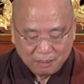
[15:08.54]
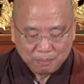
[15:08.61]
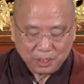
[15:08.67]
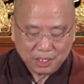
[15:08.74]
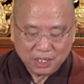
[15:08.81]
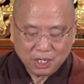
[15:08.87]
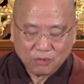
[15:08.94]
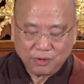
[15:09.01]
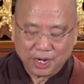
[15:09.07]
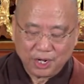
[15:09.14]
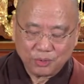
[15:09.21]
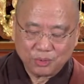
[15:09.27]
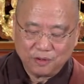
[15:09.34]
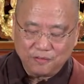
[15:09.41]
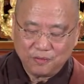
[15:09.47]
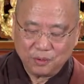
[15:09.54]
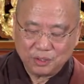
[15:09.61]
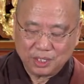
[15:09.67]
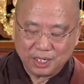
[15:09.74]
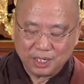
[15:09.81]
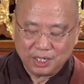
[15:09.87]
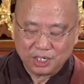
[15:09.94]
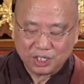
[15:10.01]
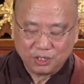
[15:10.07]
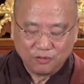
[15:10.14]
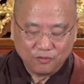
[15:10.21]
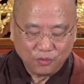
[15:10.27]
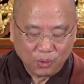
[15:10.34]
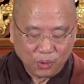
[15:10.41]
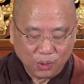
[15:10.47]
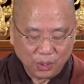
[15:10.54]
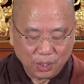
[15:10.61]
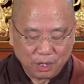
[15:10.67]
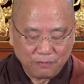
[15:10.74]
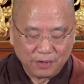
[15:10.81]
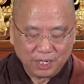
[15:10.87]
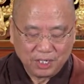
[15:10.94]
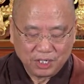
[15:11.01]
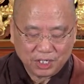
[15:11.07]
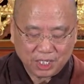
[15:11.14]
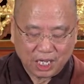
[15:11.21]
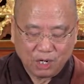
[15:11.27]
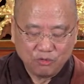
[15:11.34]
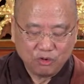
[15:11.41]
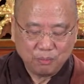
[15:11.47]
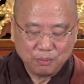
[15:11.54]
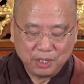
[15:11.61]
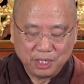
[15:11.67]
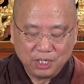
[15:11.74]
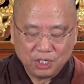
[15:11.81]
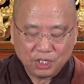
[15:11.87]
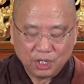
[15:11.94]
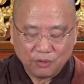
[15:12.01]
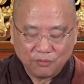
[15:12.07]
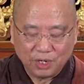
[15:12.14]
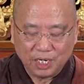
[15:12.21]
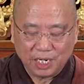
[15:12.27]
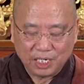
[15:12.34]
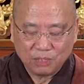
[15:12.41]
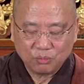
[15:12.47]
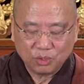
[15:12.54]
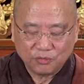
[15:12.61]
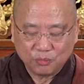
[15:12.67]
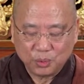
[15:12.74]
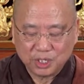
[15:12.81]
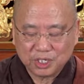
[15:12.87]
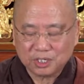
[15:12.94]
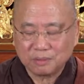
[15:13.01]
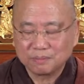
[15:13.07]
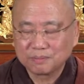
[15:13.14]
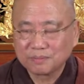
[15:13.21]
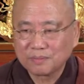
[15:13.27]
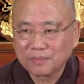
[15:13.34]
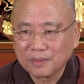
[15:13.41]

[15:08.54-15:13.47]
But he gradually feels that it is devoid of any skillful means related with wisdom.